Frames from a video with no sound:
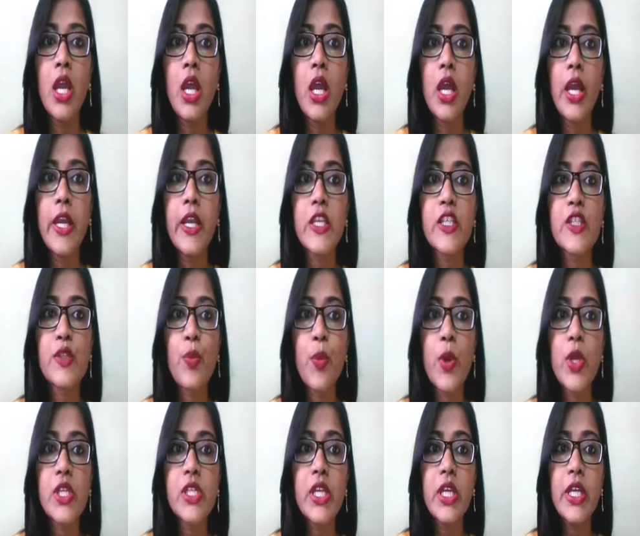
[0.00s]
is
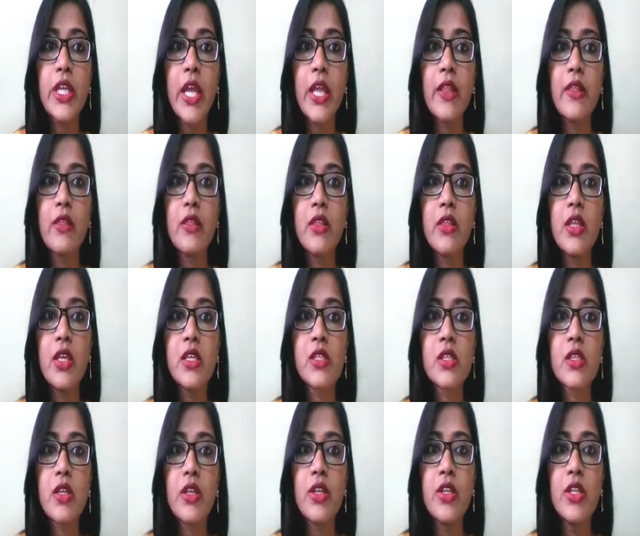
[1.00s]
present and this
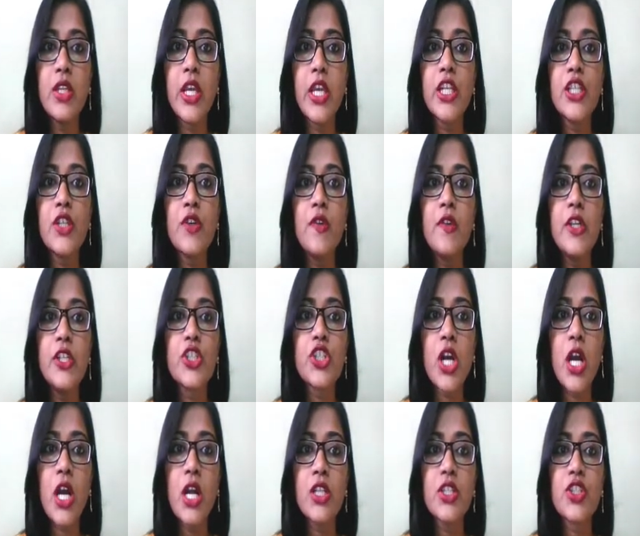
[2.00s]
negatively
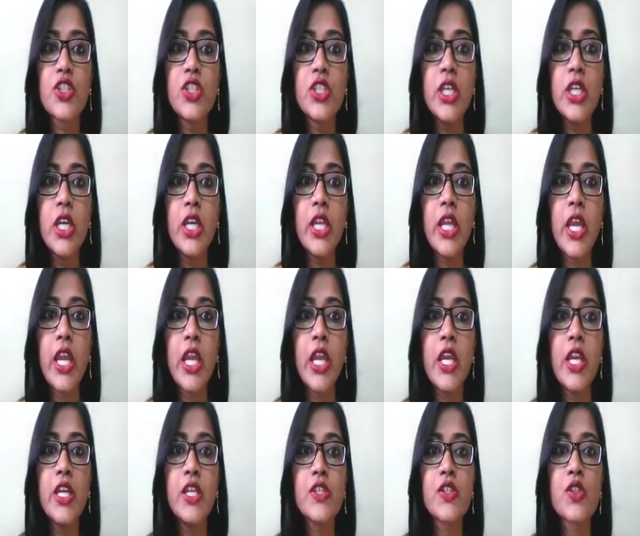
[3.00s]
charged DNA
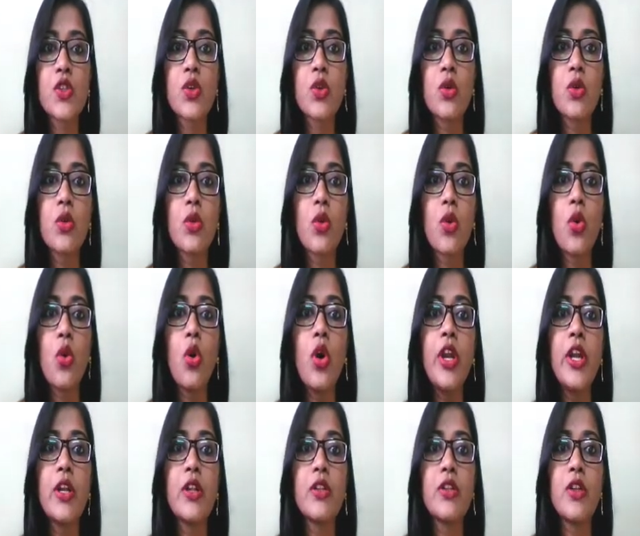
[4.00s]
is
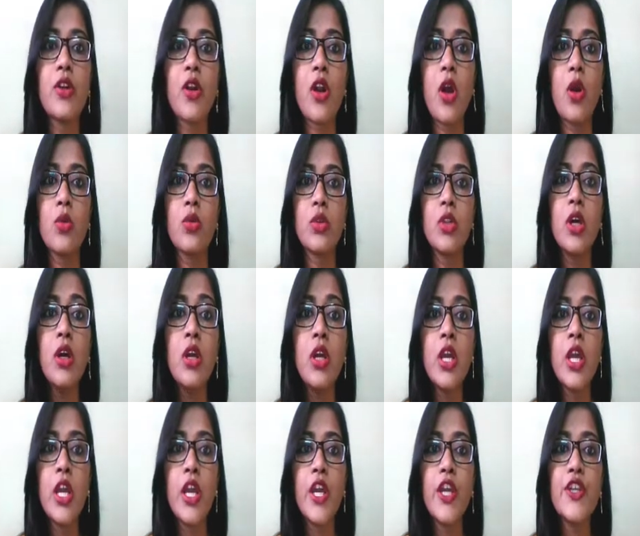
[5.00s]
coiled around the
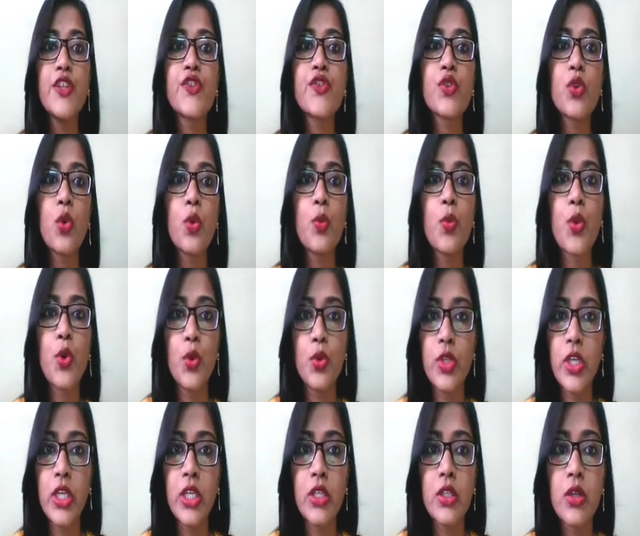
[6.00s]
histone
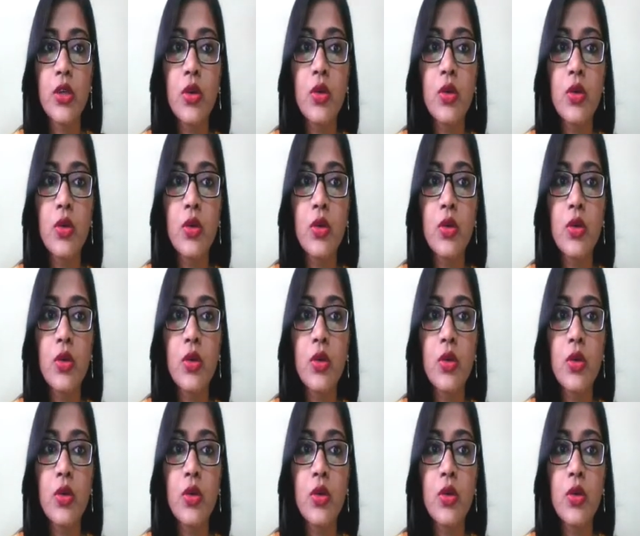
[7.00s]
protein.